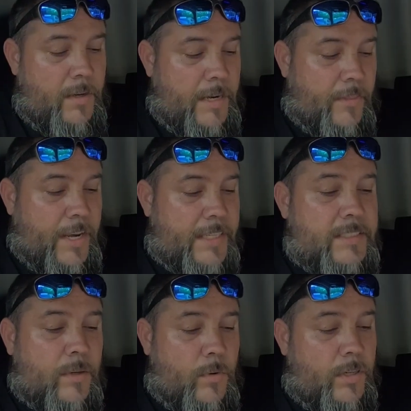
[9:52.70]
Now, the next
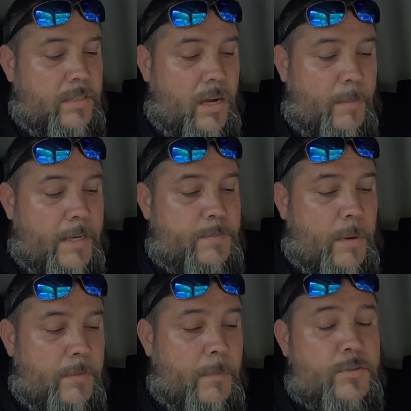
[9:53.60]
thing we're going to talk about is
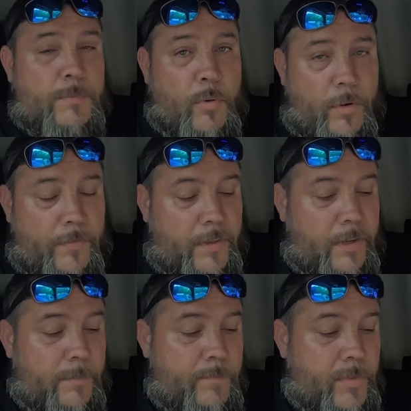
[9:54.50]
probably the most important thing.